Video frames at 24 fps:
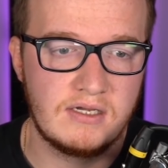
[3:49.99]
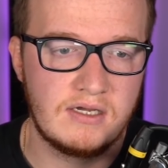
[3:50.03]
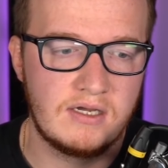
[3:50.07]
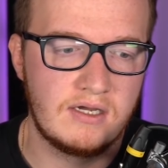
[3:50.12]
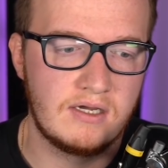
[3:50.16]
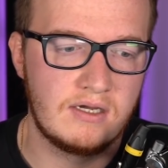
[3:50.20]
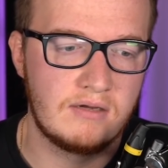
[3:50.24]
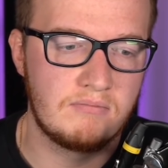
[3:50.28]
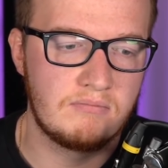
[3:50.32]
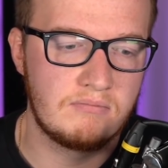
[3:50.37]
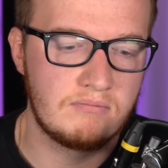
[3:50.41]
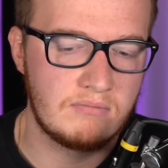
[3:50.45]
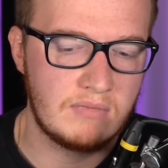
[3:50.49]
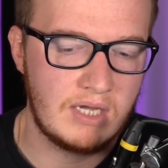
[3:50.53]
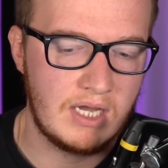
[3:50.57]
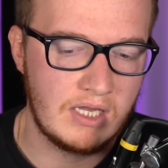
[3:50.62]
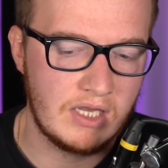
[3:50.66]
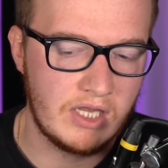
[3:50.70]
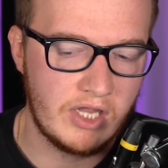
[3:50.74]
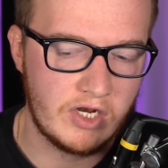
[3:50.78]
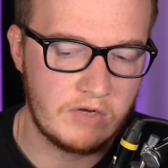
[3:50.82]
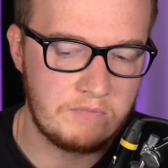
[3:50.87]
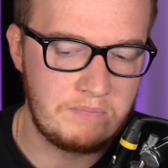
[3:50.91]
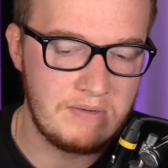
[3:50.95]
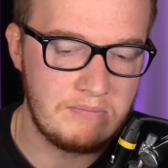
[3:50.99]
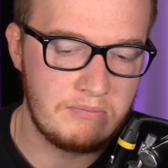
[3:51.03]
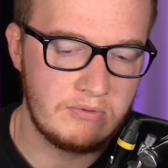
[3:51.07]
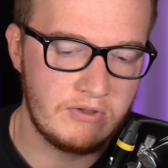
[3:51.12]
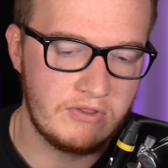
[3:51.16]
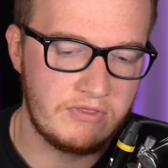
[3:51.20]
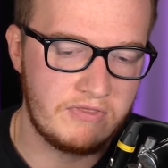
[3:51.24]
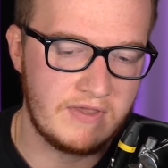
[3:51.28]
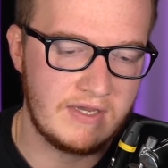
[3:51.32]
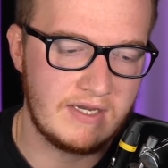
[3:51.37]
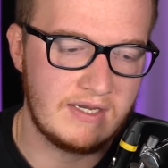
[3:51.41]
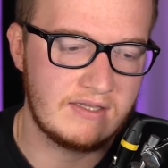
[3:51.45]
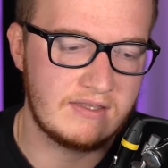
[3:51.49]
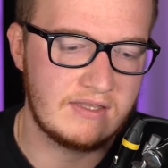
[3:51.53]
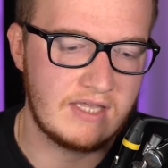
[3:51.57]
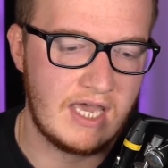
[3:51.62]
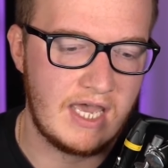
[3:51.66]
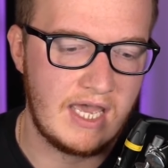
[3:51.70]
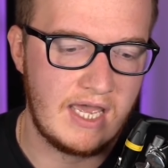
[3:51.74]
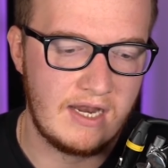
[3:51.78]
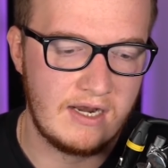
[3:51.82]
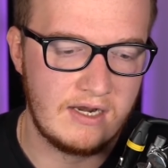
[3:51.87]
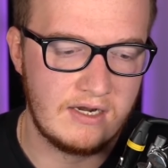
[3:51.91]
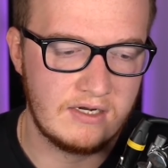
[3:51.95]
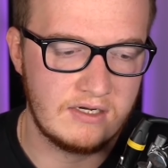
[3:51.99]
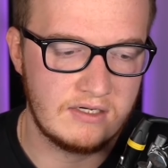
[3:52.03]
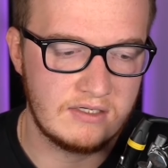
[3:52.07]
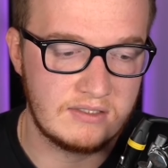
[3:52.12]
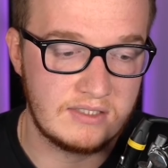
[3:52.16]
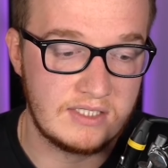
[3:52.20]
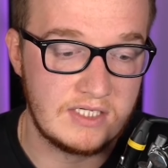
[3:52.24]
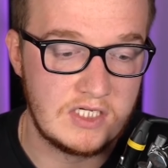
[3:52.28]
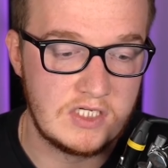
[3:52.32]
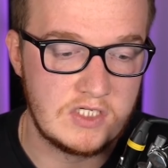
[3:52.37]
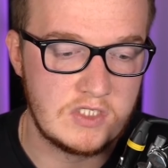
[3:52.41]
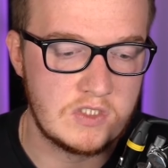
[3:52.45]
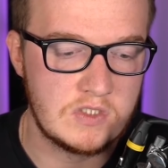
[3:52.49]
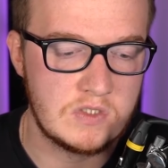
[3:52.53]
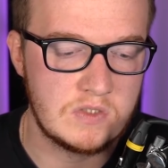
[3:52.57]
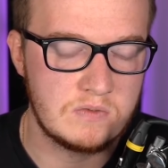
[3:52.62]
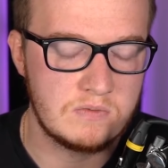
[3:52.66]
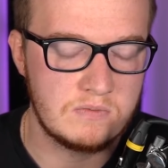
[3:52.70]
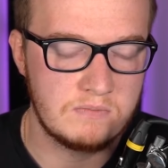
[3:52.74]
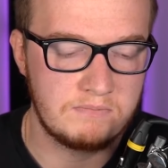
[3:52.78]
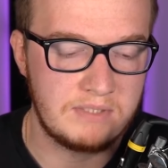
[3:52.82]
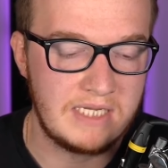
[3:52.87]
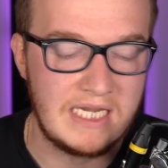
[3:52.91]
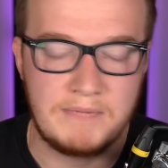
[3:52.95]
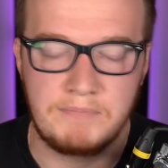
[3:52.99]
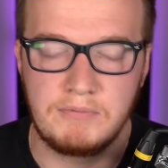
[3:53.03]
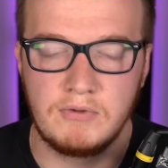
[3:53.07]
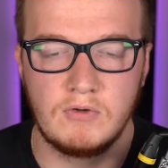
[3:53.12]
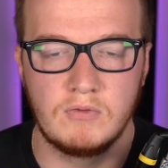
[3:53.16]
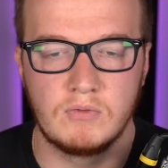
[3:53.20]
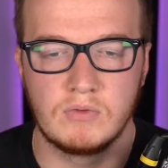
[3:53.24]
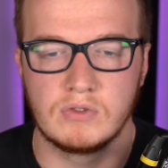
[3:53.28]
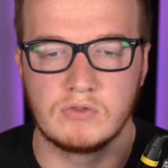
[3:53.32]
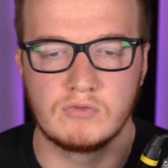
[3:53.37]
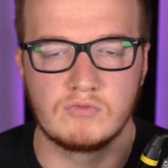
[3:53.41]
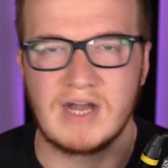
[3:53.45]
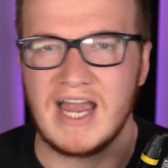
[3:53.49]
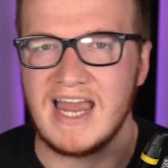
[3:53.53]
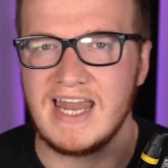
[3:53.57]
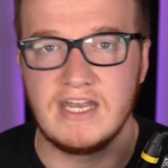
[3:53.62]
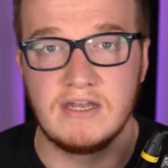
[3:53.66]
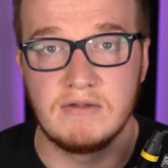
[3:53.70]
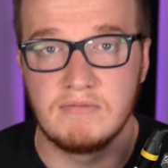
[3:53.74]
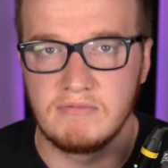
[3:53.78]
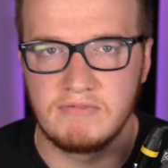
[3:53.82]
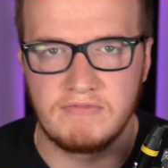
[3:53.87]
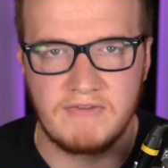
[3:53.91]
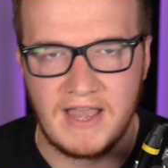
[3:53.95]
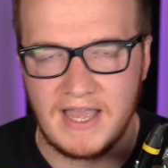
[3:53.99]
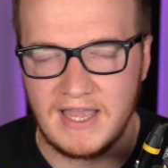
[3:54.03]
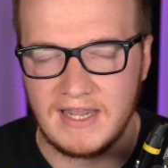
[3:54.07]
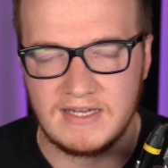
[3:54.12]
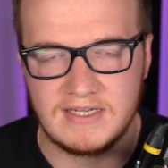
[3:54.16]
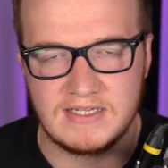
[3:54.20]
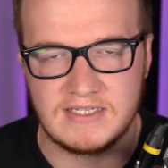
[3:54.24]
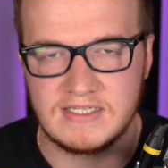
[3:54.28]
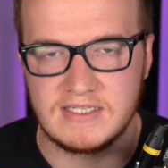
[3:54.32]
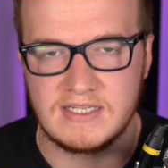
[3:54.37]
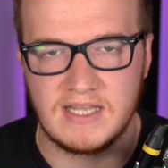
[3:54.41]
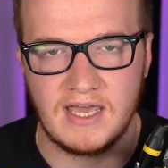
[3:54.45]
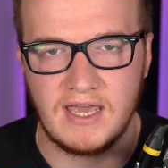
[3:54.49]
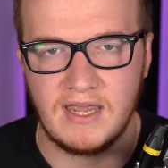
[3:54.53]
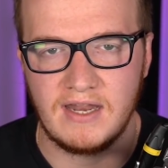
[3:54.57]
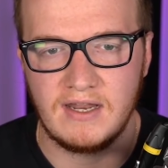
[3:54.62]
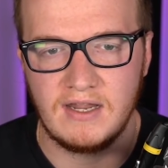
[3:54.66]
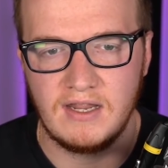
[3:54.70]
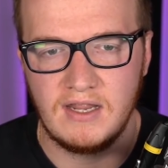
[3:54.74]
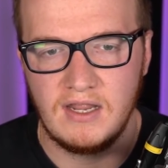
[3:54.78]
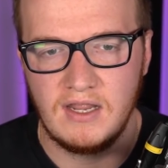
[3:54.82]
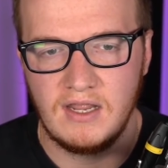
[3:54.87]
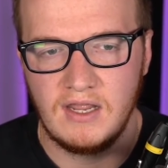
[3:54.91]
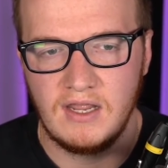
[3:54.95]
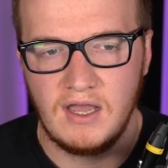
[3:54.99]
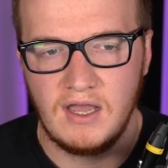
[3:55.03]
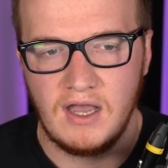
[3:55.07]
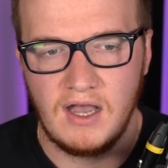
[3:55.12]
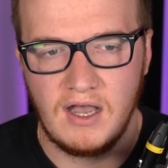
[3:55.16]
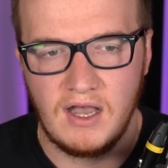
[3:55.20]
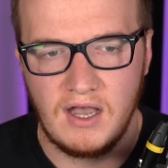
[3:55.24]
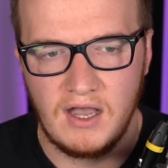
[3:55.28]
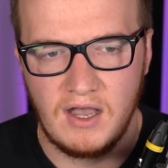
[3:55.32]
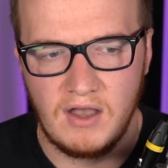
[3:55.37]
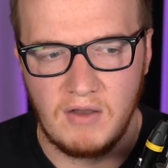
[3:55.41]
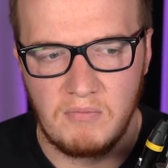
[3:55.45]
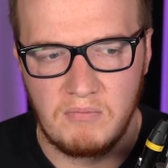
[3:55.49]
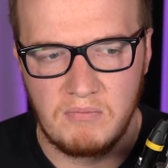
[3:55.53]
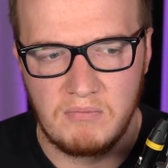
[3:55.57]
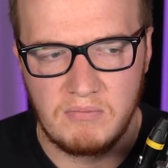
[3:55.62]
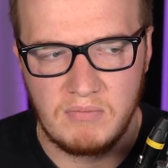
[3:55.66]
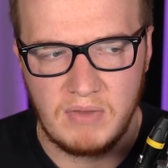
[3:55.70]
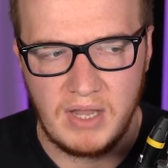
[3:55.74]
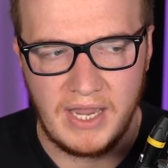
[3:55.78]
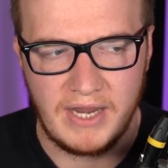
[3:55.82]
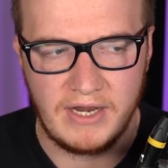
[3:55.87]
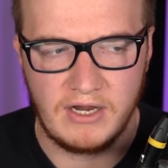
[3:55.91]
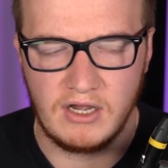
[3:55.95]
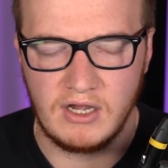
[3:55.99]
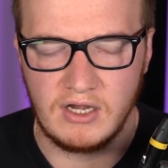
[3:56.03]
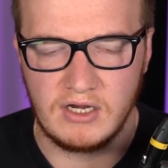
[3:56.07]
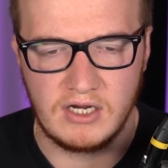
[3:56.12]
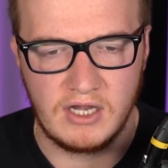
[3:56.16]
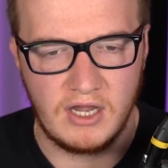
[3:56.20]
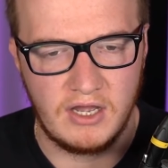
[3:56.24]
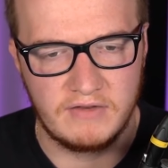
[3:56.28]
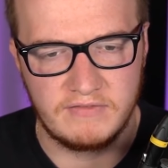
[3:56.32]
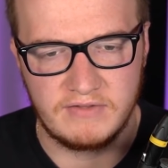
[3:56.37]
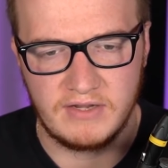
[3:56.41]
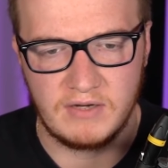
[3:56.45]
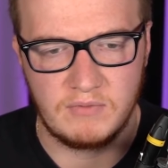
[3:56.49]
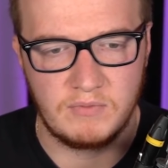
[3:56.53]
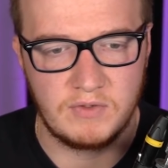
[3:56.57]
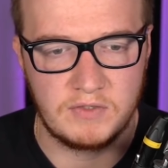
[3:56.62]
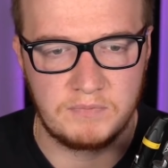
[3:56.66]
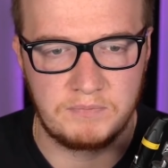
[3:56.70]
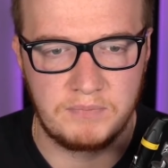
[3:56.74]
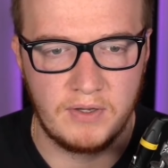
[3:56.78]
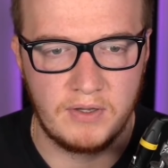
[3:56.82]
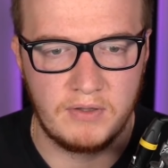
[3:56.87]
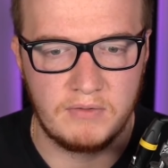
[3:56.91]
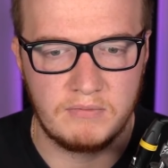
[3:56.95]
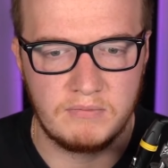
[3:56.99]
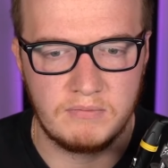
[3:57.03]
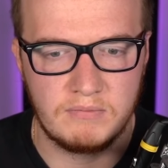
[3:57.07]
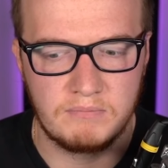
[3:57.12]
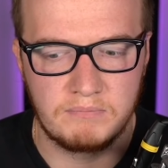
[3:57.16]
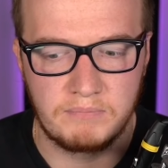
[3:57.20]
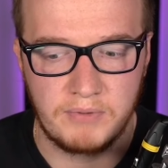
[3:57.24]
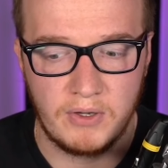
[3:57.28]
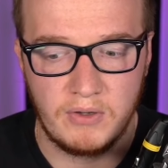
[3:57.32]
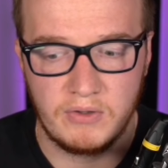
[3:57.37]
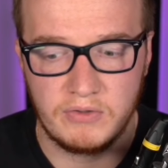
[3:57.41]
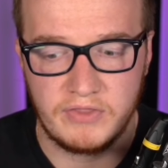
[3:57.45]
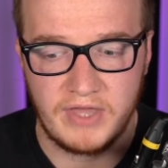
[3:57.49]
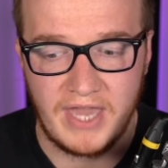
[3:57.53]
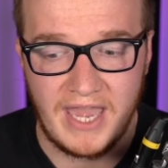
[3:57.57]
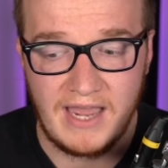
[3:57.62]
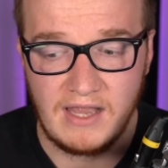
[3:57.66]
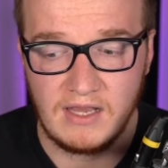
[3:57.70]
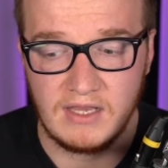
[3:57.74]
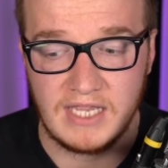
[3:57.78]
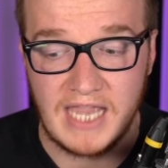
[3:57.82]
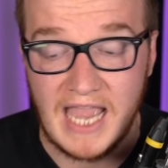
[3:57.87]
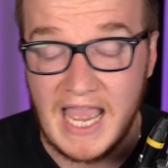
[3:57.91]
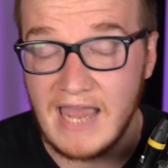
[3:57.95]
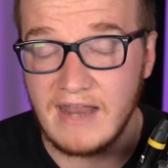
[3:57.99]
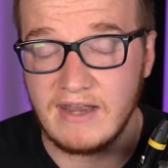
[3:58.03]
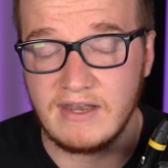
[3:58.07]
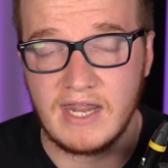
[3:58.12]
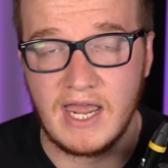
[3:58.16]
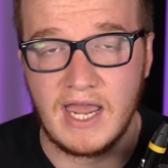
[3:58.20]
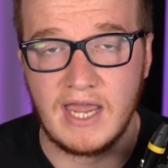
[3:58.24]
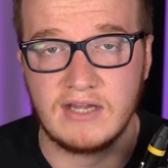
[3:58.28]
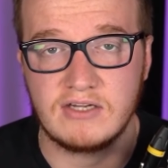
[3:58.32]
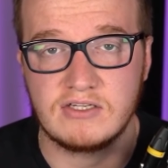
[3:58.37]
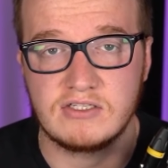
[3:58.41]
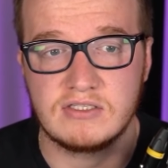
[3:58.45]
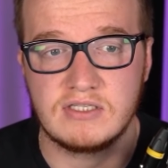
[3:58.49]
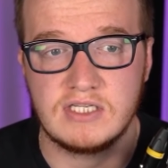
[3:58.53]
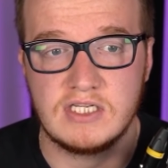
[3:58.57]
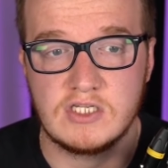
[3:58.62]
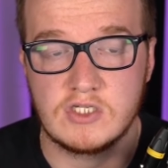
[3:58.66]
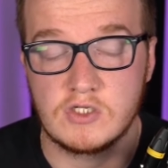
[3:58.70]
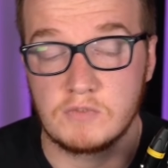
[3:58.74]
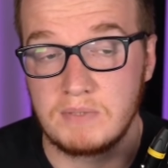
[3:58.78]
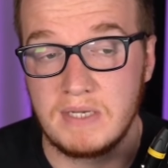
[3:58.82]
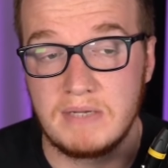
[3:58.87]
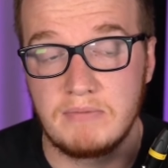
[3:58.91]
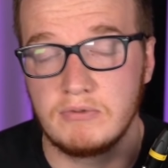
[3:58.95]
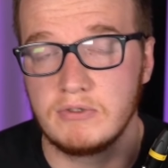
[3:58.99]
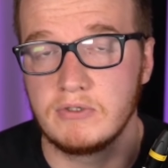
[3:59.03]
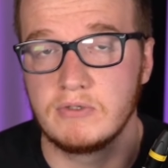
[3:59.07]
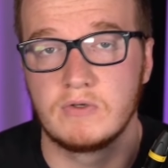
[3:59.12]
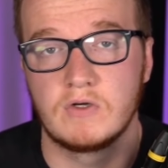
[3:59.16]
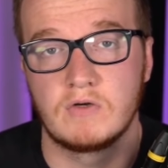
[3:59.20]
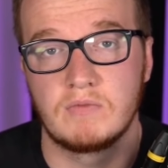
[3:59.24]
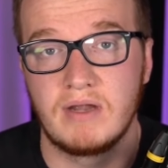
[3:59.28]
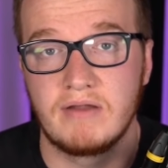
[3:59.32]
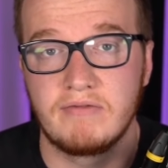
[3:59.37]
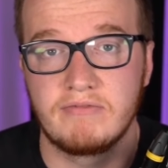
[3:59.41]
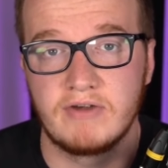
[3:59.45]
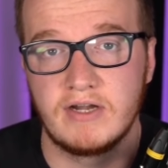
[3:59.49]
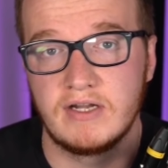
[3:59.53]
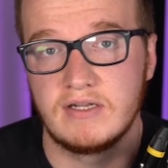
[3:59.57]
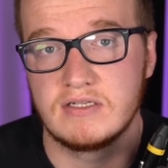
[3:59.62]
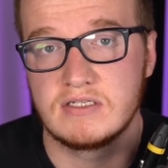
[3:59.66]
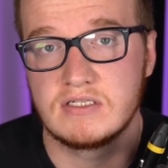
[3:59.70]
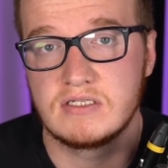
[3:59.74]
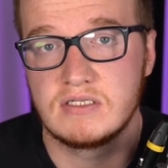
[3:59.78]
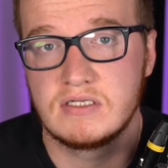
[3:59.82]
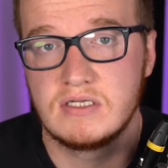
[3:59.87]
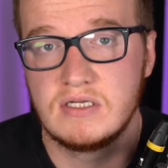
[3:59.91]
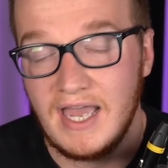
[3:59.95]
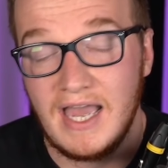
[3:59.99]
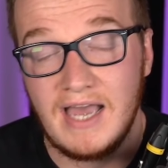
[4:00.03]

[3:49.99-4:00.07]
A lot of people think that these people were random fans that I got in contact with, but both Hallie and Ash, these are people who are my friends.